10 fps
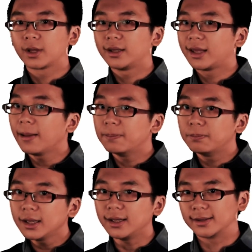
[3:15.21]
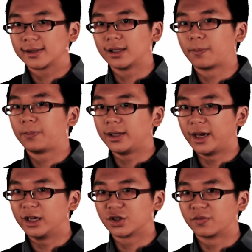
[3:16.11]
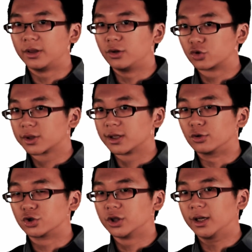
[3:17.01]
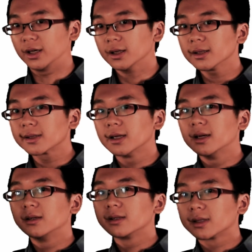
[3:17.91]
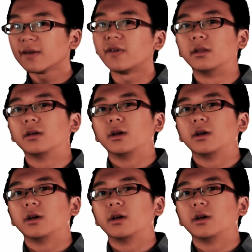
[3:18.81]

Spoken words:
And that means that the pH of a neutral solution is 7.